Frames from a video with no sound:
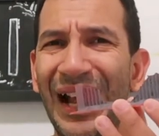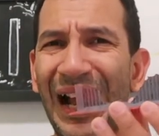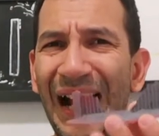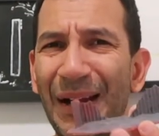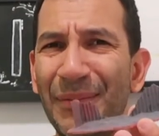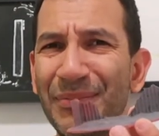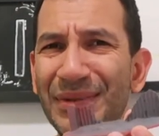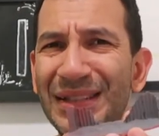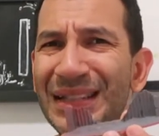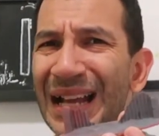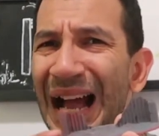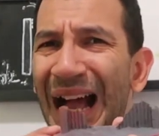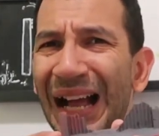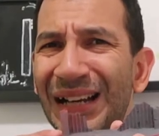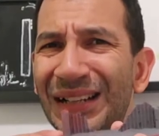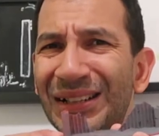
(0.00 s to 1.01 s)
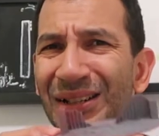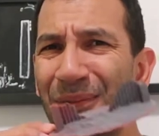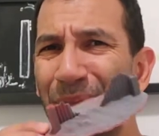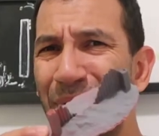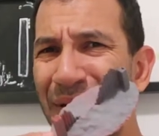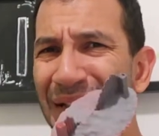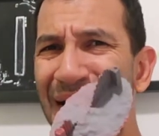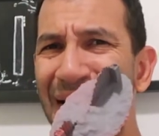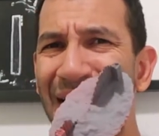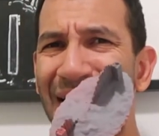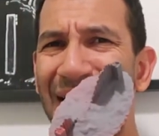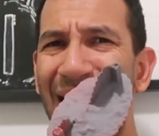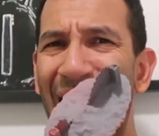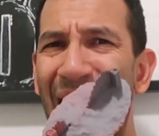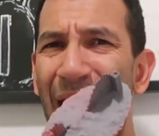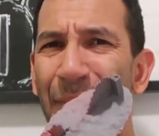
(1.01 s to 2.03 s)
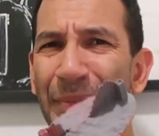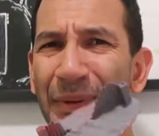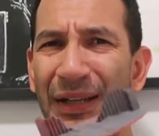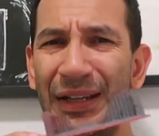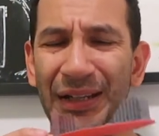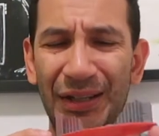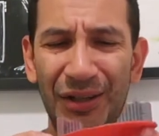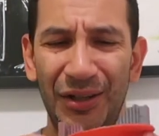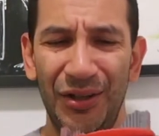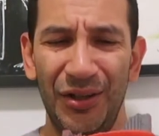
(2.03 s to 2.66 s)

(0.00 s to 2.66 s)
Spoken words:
I'm not completely happy